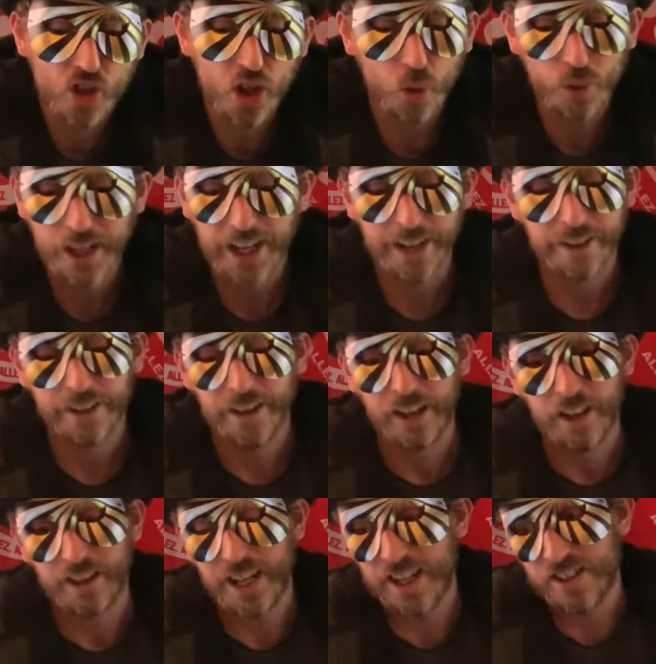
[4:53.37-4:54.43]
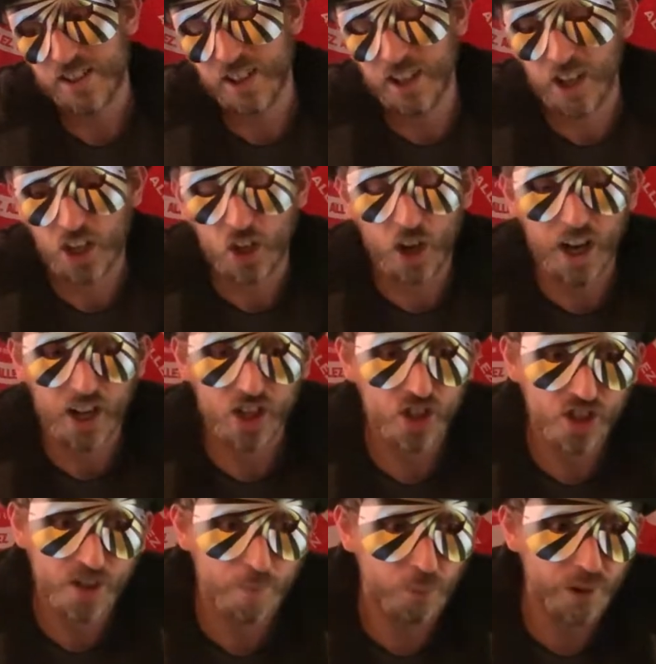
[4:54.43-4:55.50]
So yeah, that's
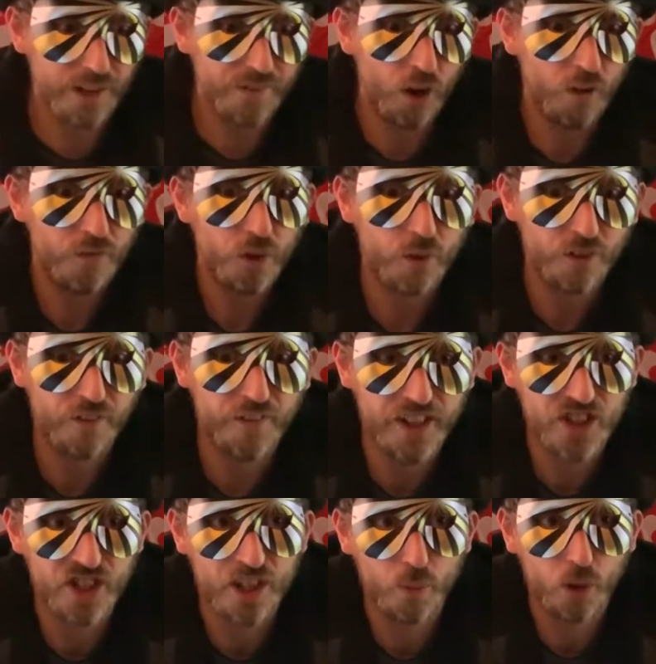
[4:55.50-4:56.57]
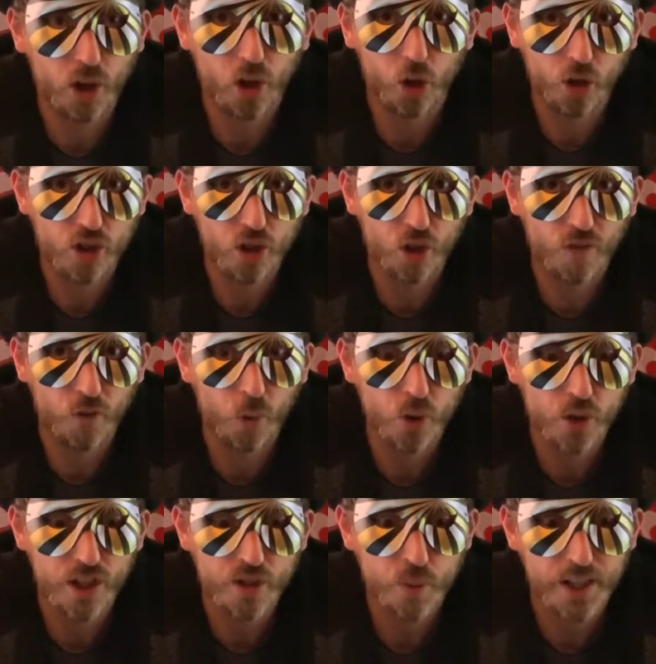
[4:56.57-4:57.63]
just a brief overview of the fixtures that we've got to look
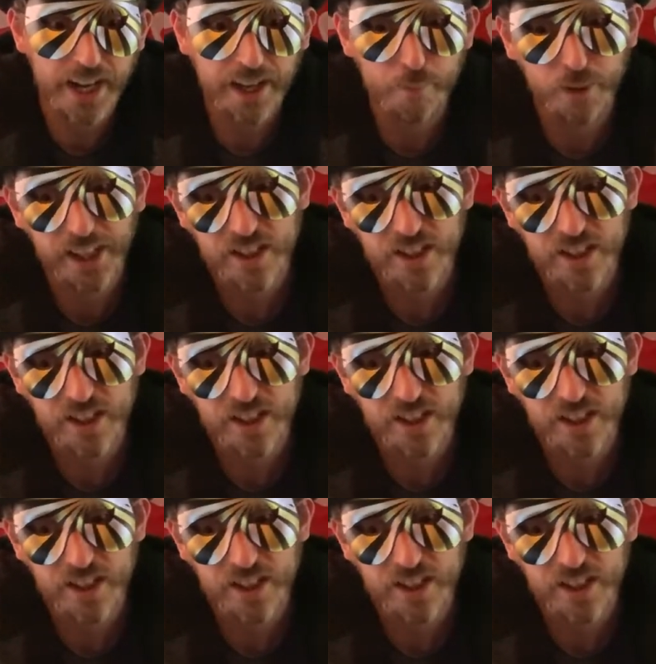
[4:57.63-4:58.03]
forward to this weekend.